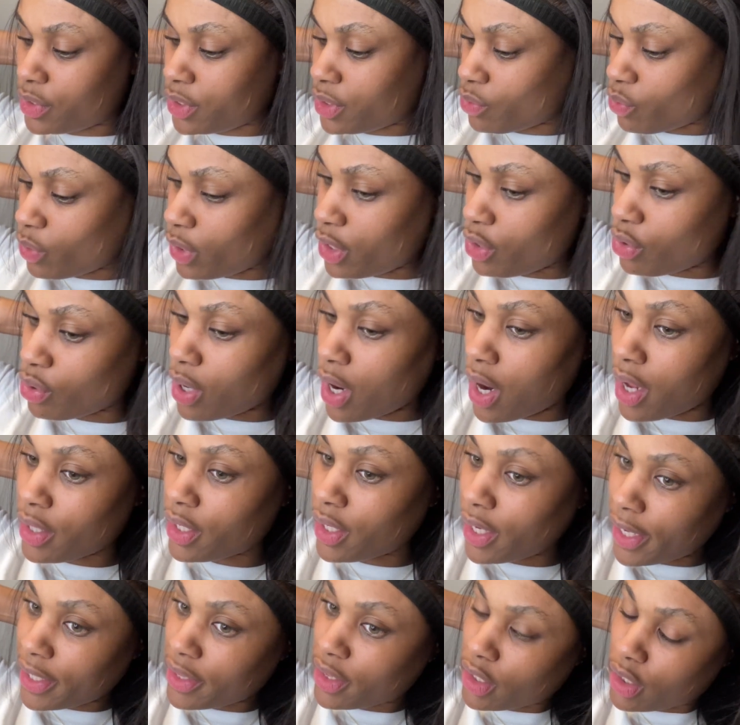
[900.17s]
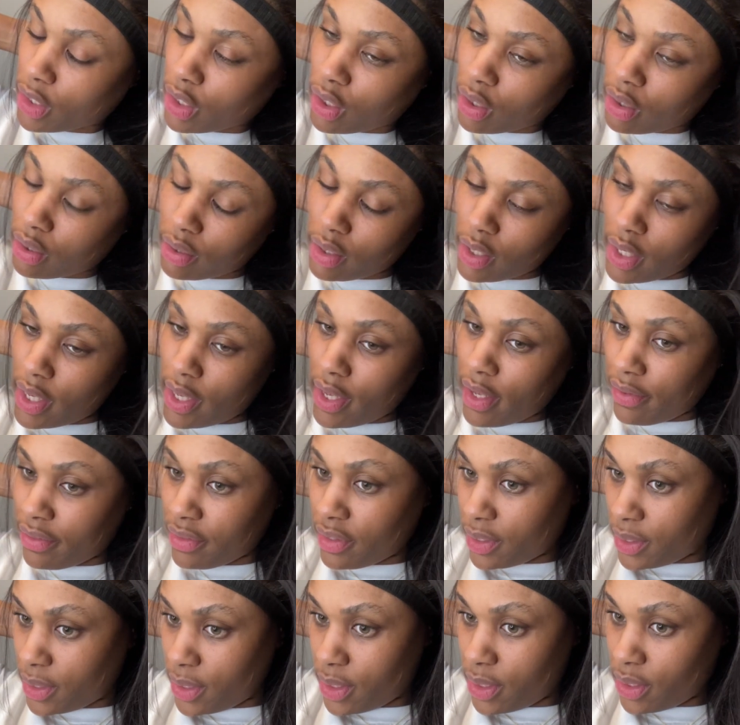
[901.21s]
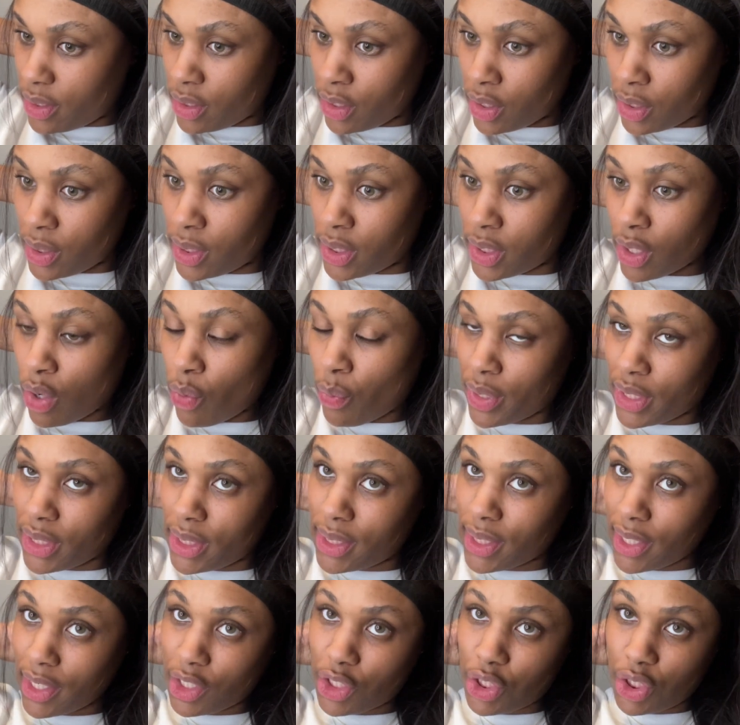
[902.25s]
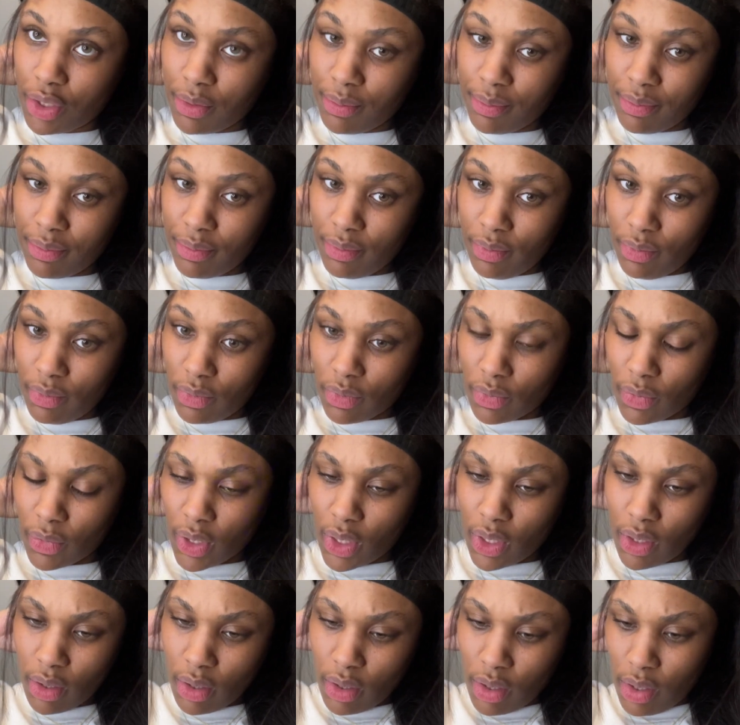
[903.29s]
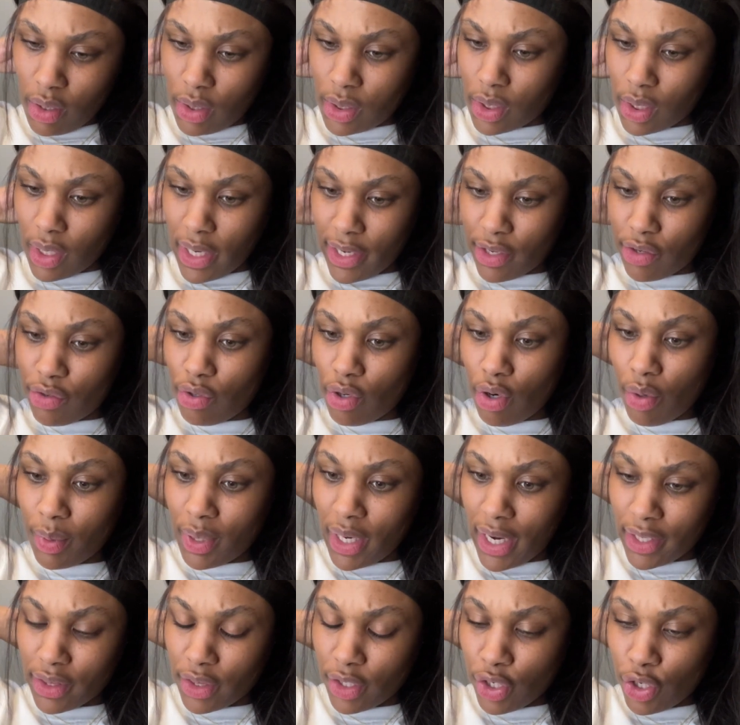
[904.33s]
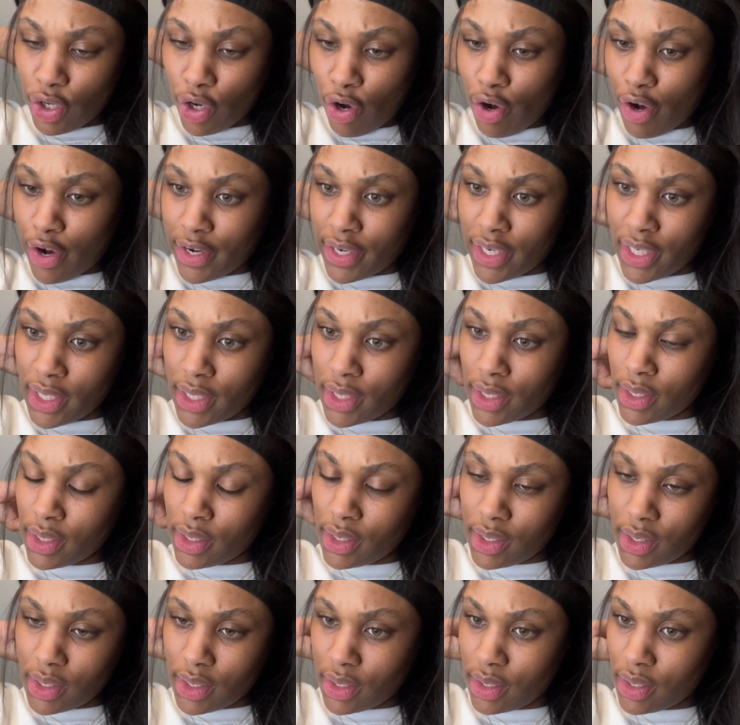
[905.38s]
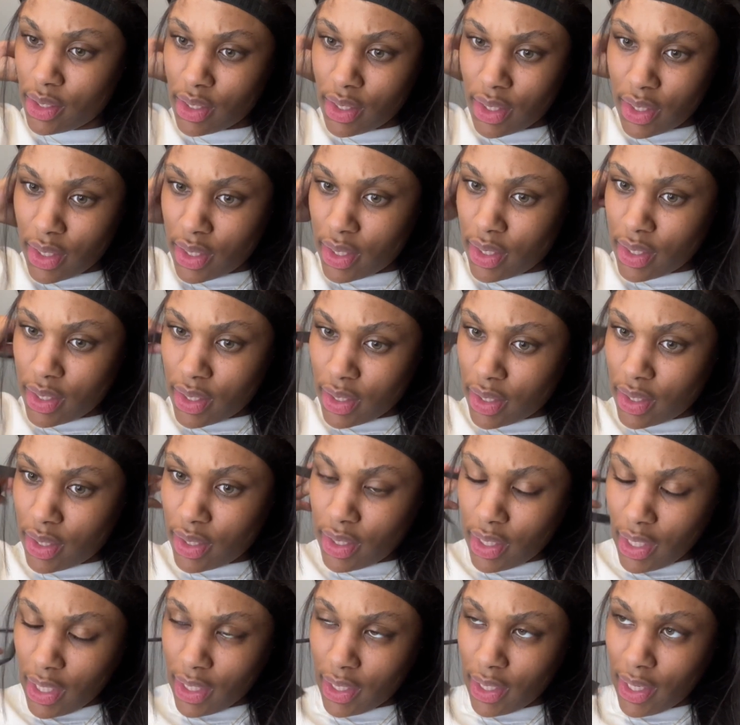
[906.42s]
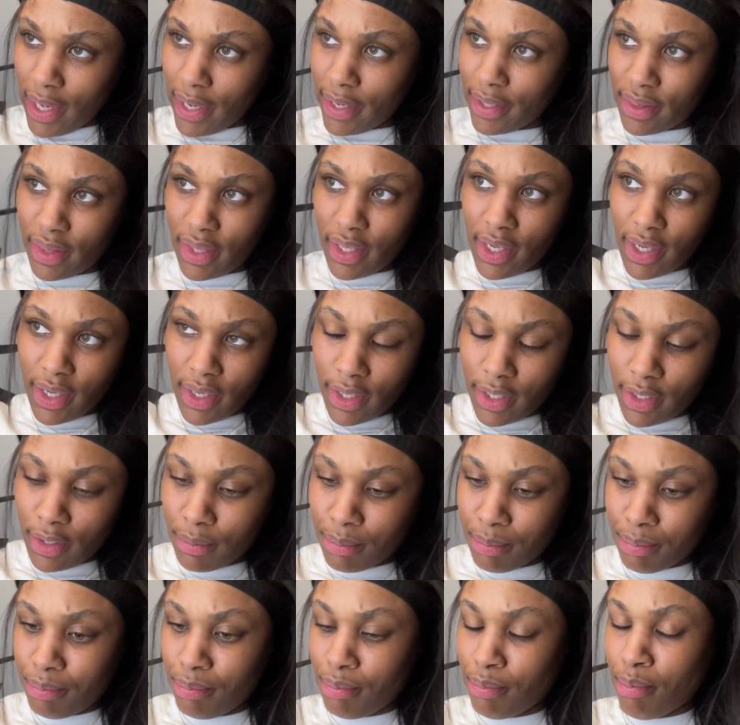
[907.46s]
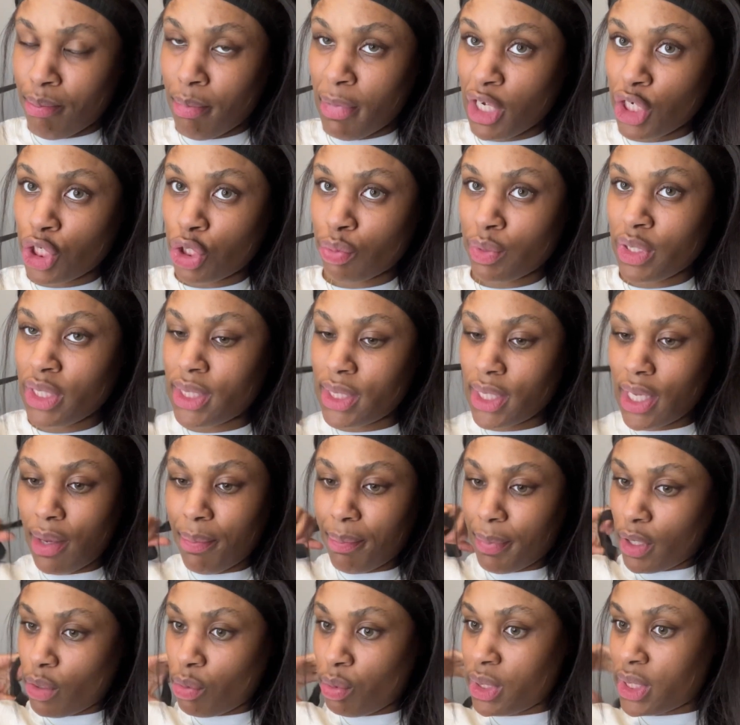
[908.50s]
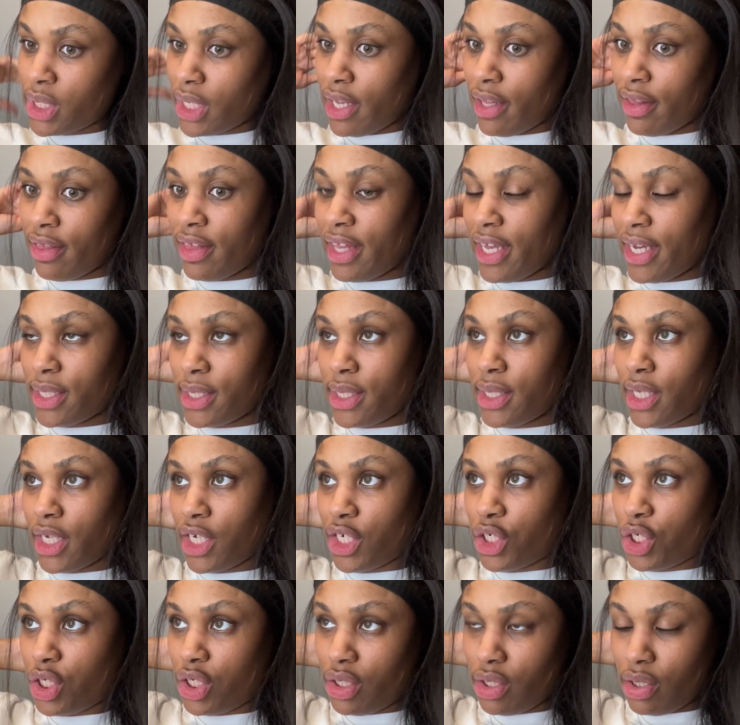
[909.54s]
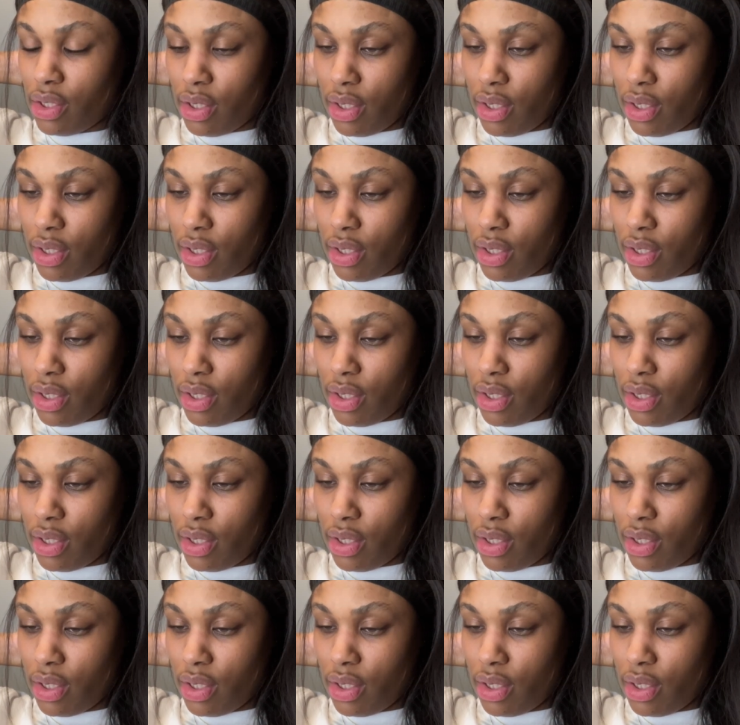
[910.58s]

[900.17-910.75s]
what do you call it, like the sewing section. So like, you know where like the yarn is and like the measuring tape, it was in that section.